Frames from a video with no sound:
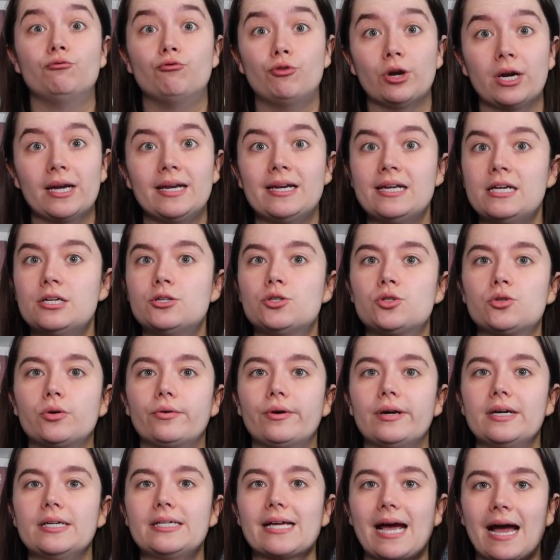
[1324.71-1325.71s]
really
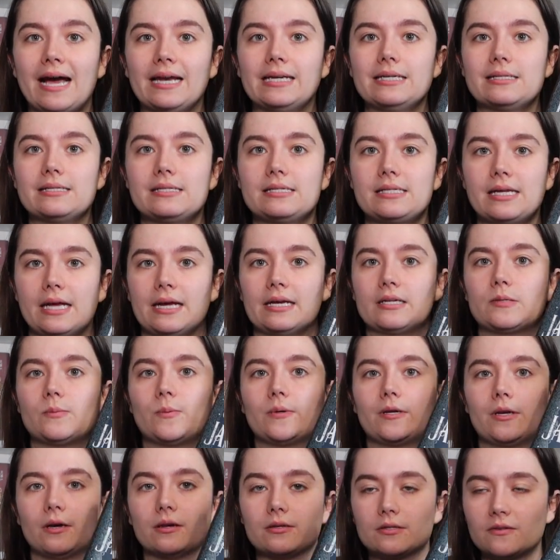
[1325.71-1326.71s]
enjoyed Atlas 6
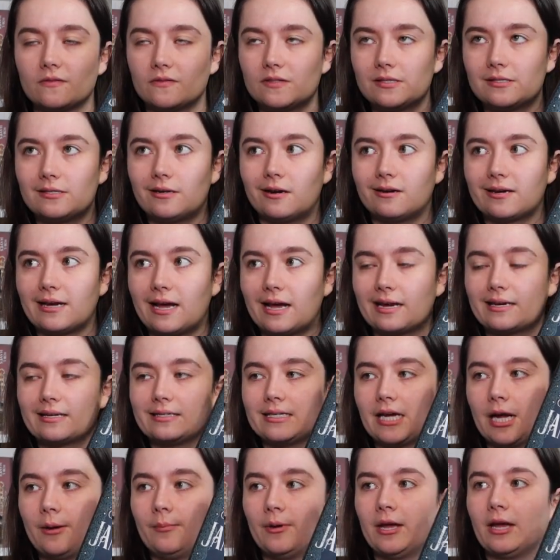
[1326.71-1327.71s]
because of the Dark
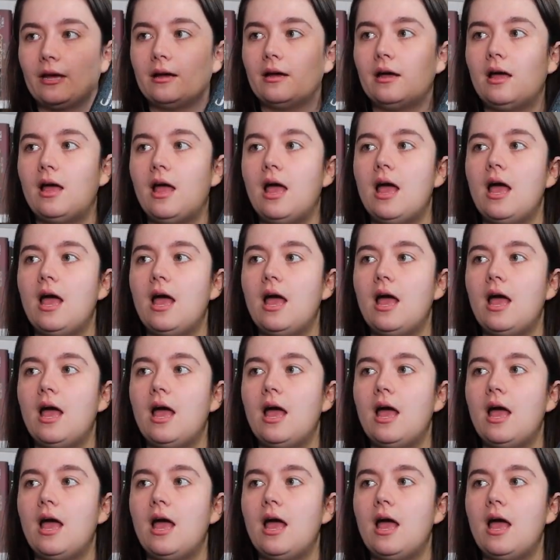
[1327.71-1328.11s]
Academia.